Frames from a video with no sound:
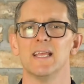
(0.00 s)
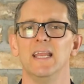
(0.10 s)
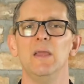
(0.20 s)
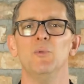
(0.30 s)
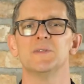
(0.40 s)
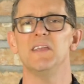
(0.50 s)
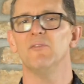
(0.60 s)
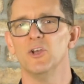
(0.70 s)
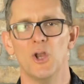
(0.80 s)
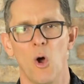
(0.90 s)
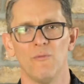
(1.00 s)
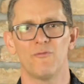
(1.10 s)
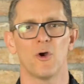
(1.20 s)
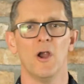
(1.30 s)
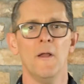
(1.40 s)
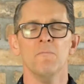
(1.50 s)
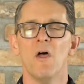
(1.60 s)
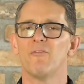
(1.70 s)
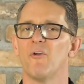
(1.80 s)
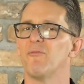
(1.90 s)
and he was even known
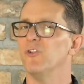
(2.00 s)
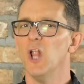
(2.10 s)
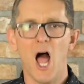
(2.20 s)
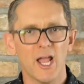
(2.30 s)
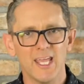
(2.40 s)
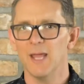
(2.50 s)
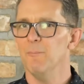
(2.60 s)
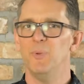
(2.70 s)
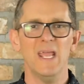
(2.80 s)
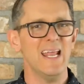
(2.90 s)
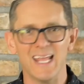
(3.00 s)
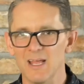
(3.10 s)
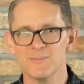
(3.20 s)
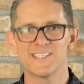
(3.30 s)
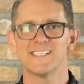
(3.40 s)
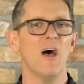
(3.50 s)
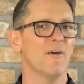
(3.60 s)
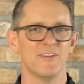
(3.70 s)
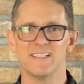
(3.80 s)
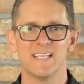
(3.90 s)
for flogging and beating
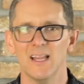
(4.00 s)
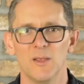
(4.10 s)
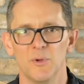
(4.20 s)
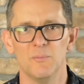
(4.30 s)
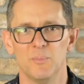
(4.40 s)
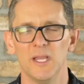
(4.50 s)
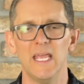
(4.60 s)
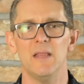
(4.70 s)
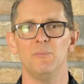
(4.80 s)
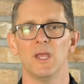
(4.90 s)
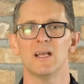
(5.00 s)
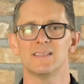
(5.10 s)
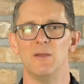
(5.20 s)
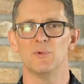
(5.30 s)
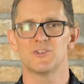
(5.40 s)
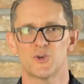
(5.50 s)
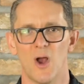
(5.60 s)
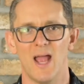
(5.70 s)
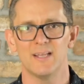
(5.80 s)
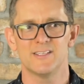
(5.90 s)
himself until he would bleed because he was
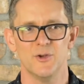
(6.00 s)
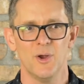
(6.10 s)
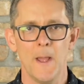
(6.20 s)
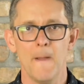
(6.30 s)
trying to